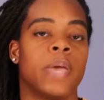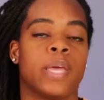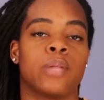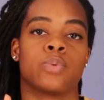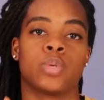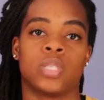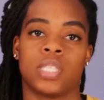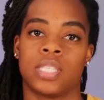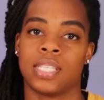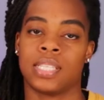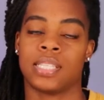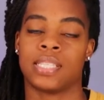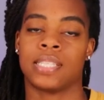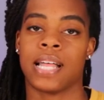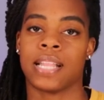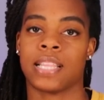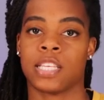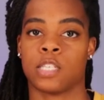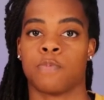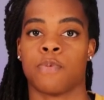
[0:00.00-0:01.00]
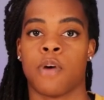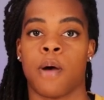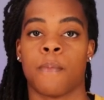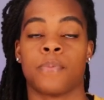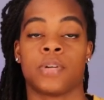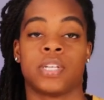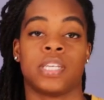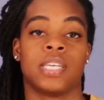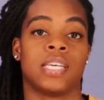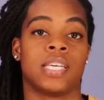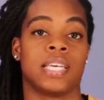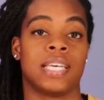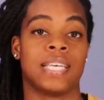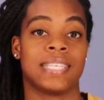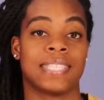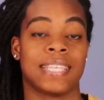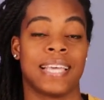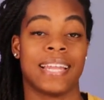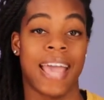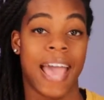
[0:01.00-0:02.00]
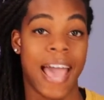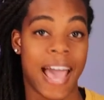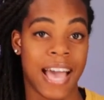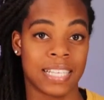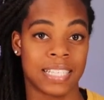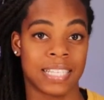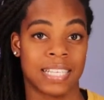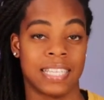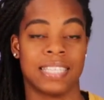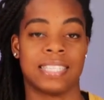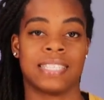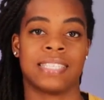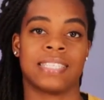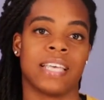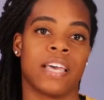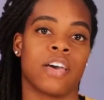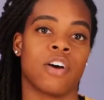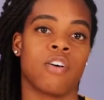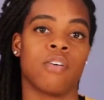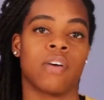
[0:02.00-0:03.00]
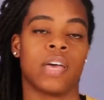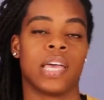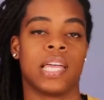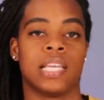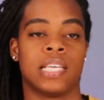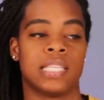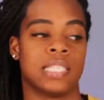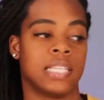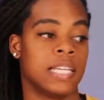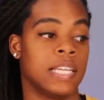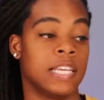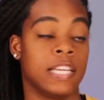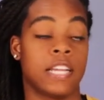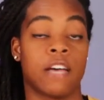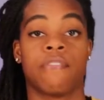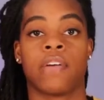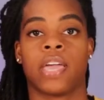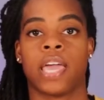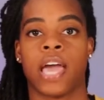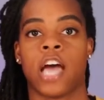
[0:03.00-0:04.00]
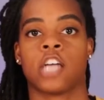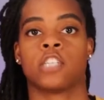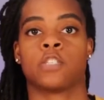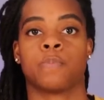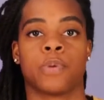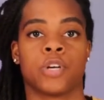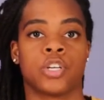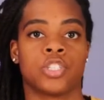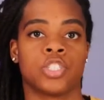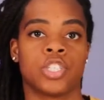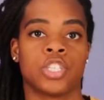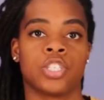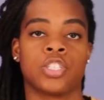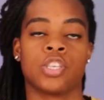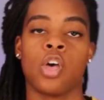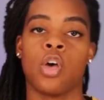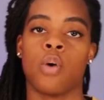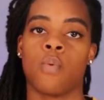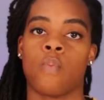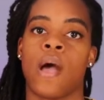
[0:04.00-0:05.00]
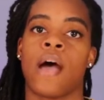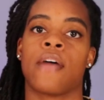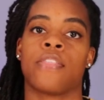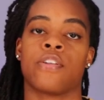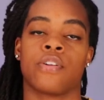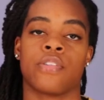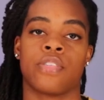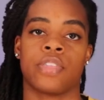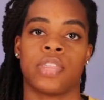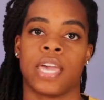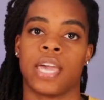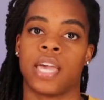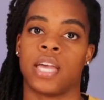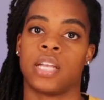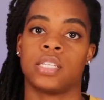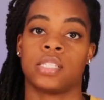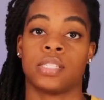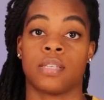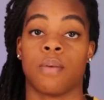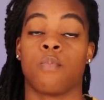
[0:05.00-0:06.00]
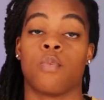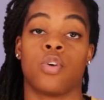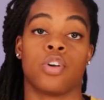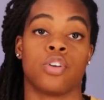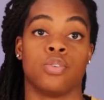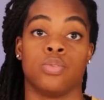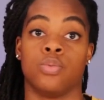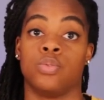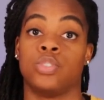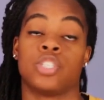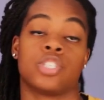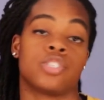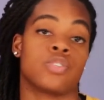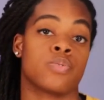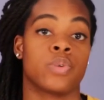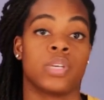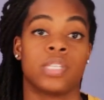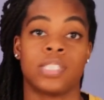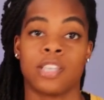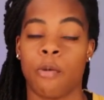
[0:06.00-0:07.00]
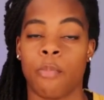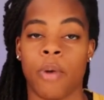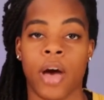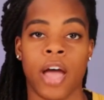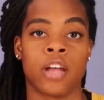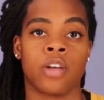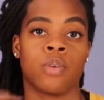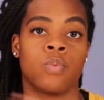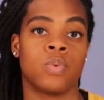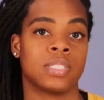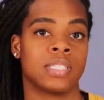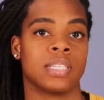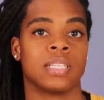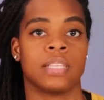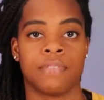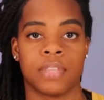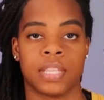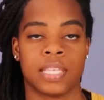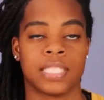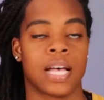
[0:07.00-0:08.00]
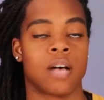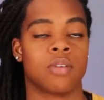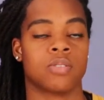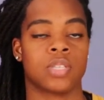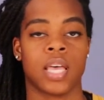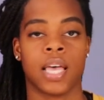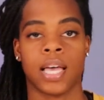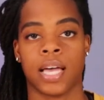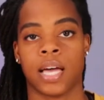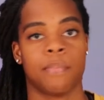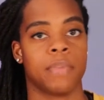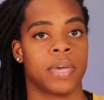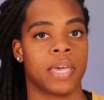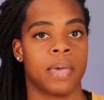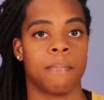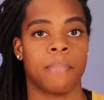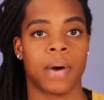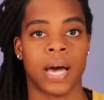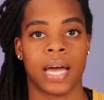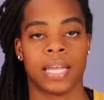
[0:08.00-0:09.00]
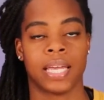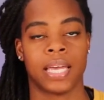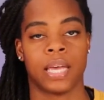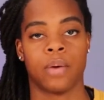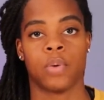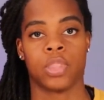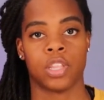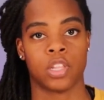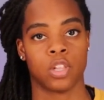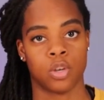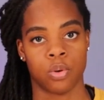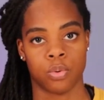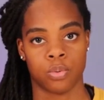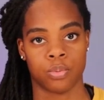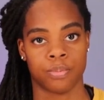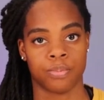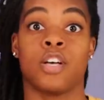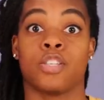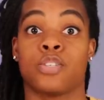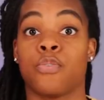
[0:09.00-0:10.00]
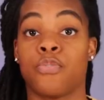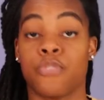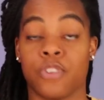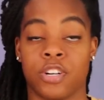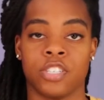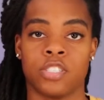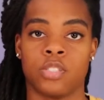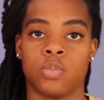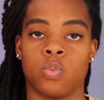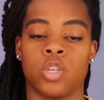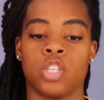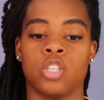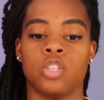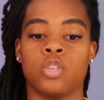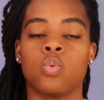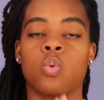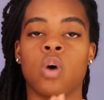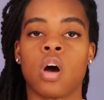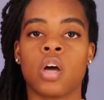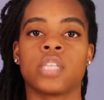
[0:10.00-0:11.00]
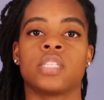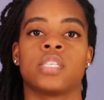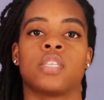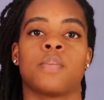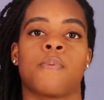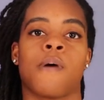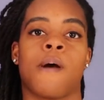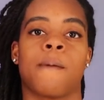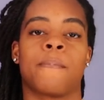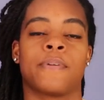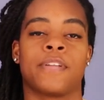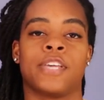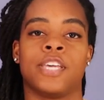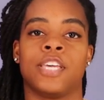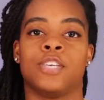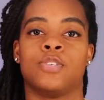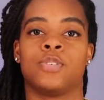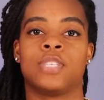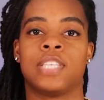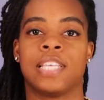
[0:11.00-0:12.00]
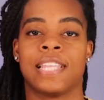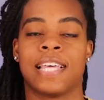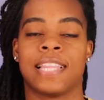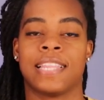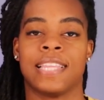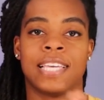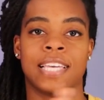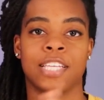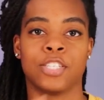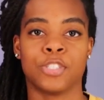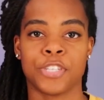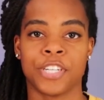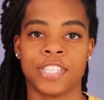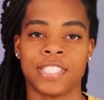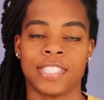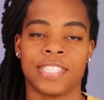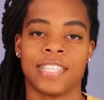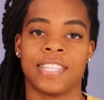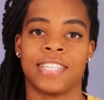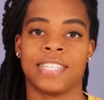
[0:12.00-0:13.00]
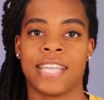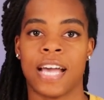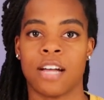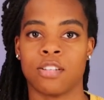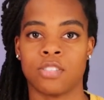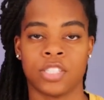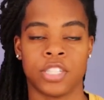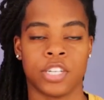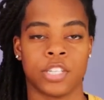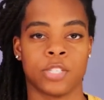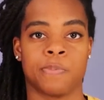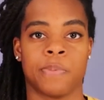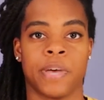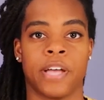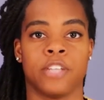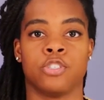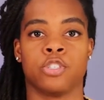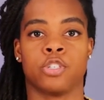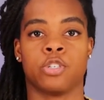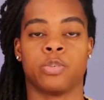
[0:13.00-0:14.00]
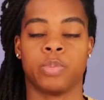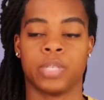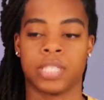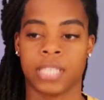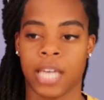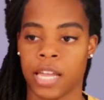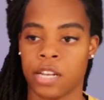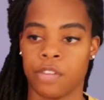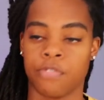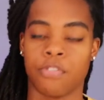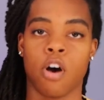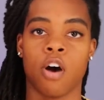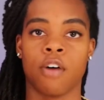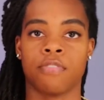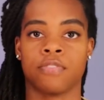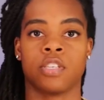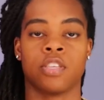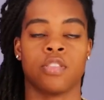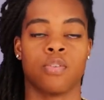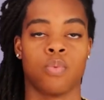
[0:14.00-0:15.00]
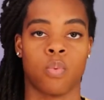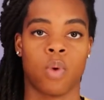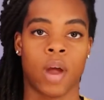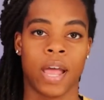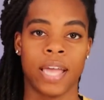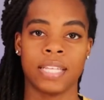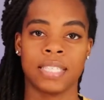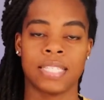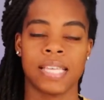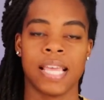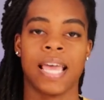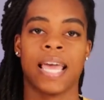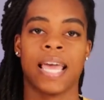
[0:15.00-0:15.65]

main reasons that this property is an as-is sale and is in need of a cash purchase rather than someone who's just a retail buyer and wants to live in this house coming in buying it with a loan. So first, when you walk into the property, you see that the entrance to the downstairs bedroom is kind of off to the right,